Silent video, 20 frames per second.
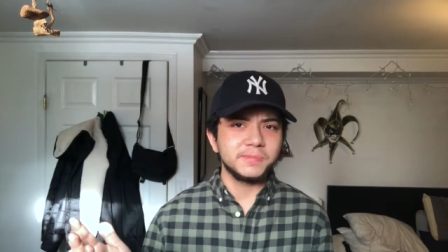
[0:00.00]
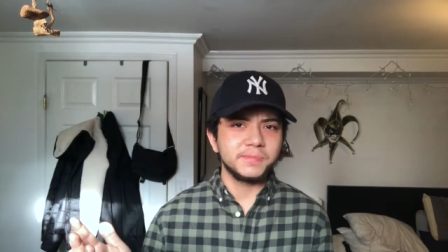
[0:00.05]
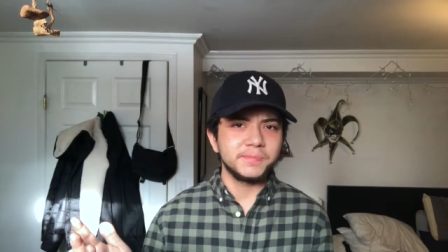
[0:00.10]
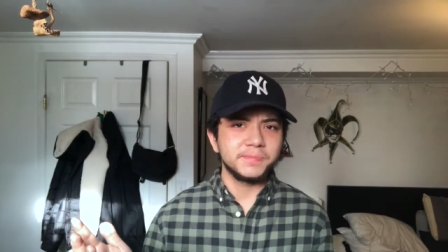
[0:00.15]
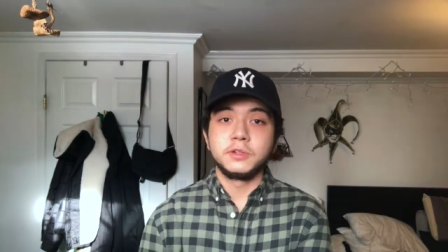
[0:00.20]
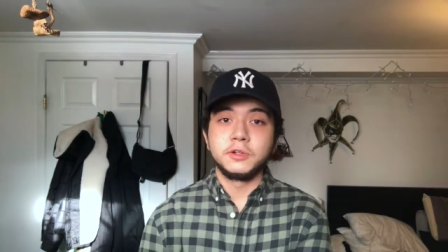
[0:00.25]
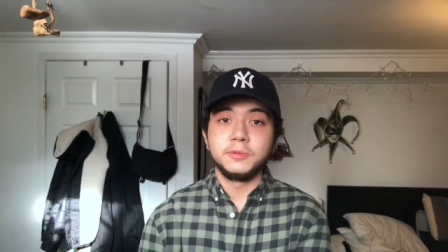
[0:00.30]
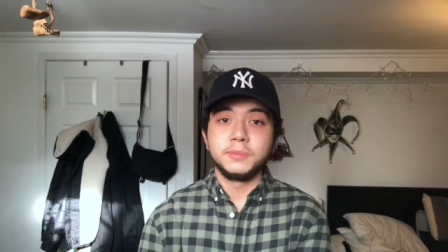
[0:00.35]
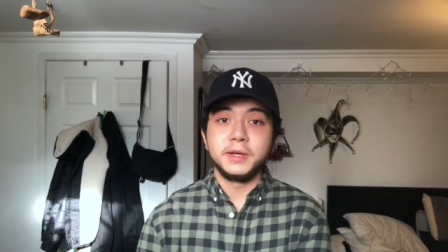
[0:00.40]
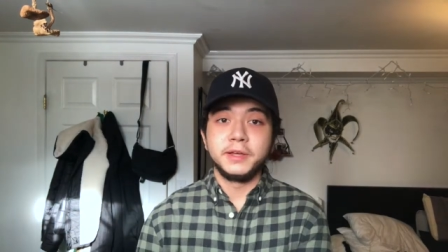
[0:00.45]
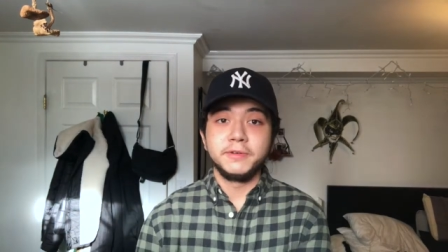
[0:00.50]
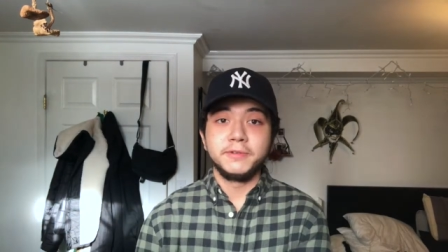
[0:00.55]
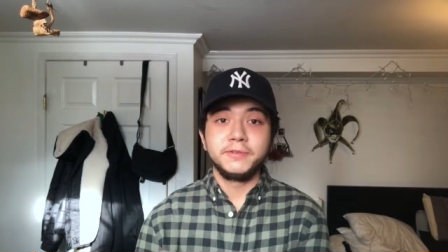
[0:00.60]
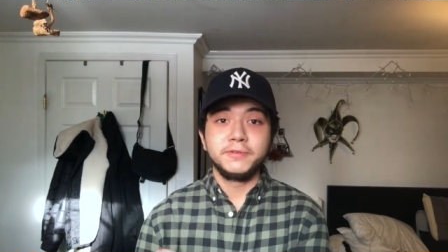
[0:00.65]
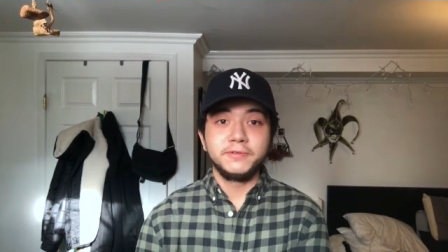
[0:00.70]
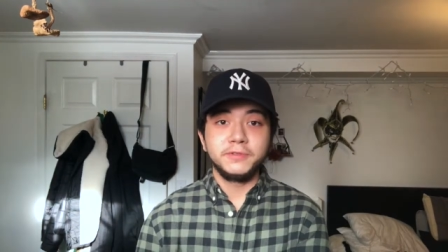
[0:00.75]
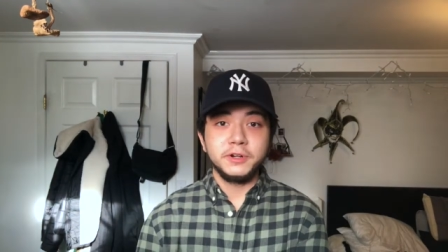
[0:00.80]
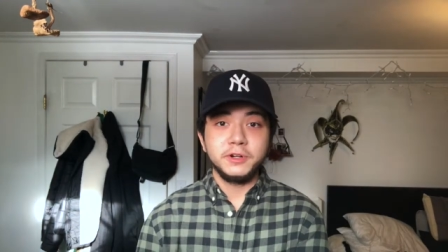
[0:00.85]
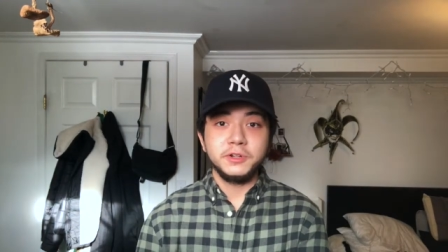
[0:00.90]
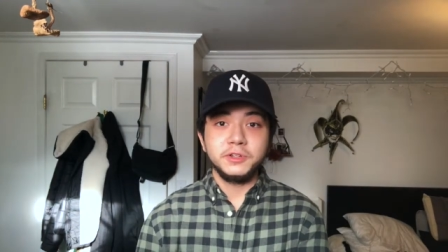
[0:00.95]
So my
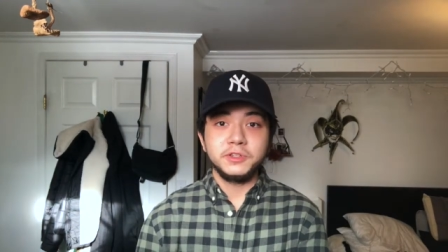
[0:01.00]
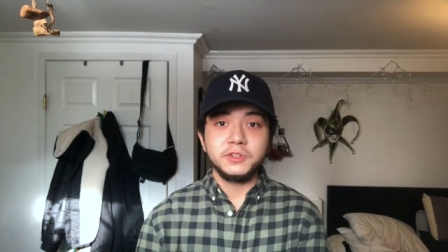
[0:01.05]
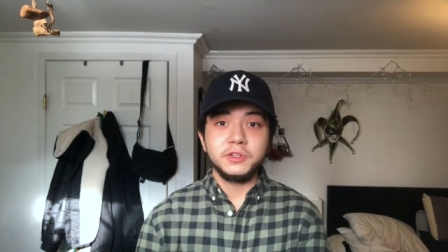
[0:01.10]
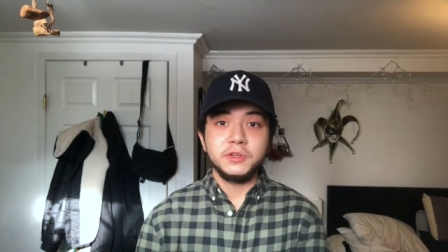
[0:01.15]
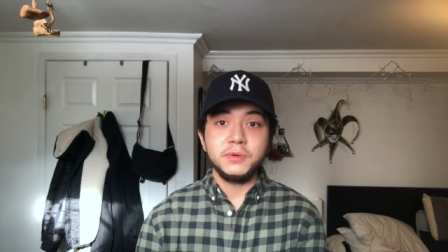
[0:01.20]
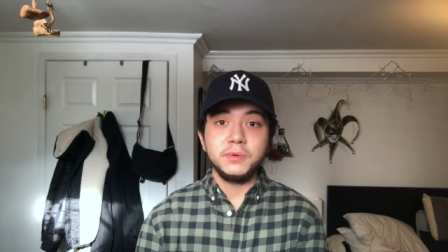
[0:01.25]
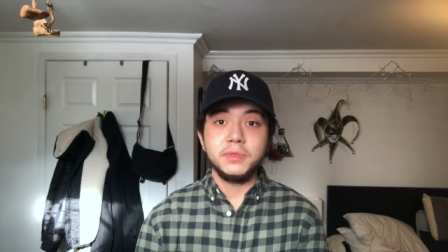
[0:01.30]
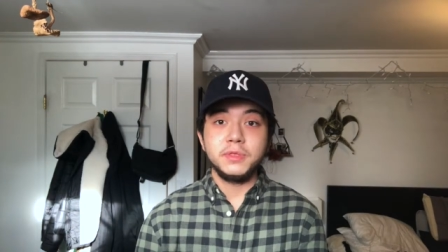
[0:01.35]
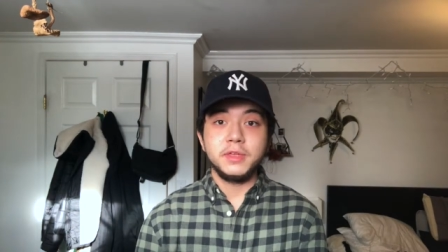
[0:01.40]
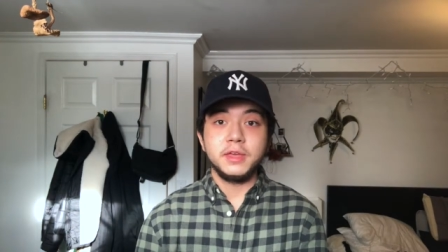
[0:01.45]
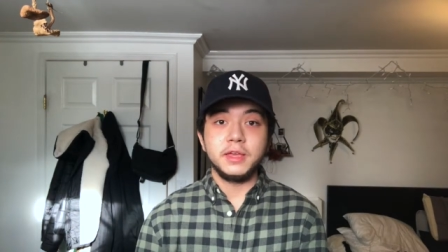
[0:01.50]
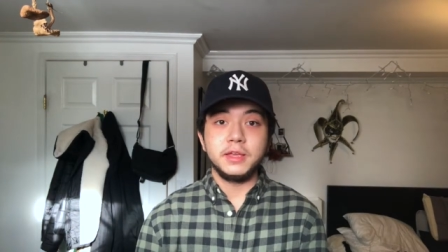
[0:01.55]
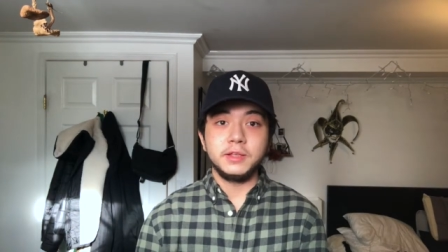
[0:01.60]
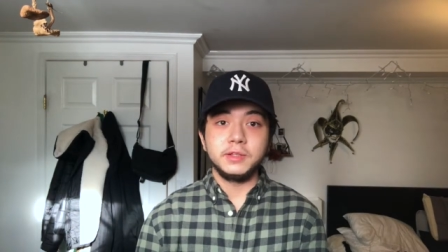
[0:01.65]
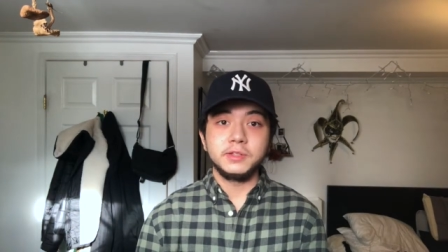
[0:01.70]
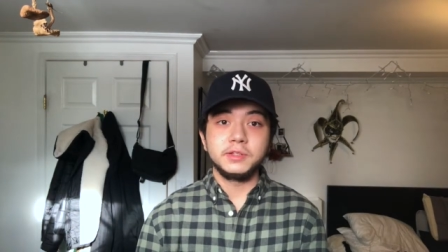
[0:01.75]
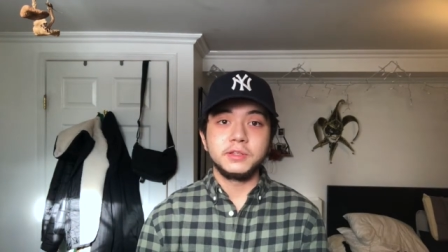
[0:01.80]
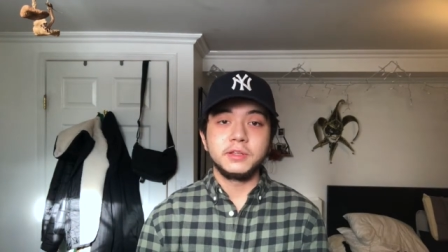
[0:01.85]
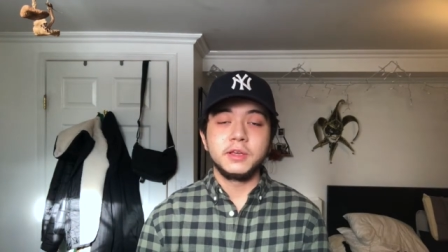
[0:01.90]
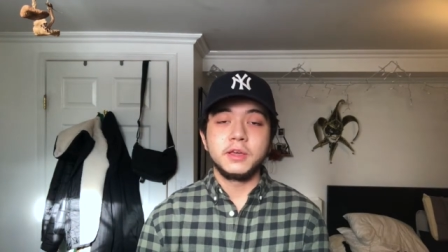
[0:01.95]
first two
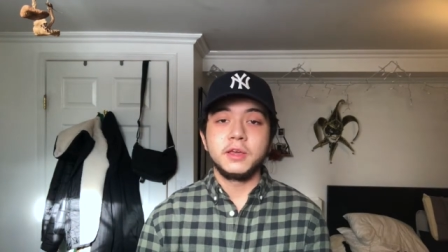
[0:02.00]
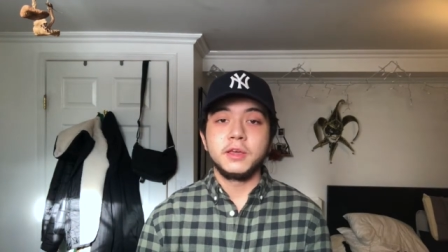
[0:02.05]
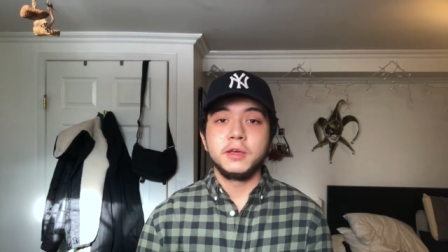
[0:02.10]
things,